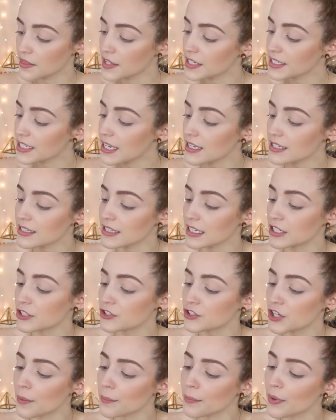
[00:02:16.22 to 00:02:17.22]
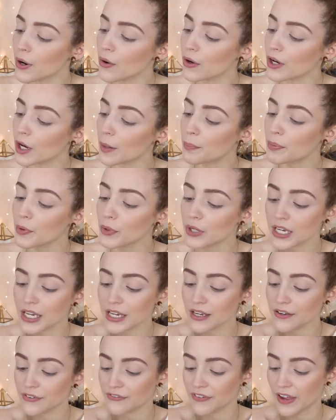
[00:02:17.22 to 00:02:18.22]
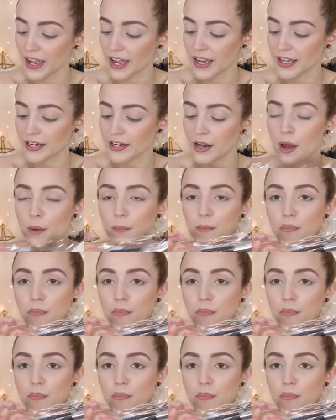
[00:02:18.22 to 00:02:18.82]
This is the Jumbo Kabuki Fan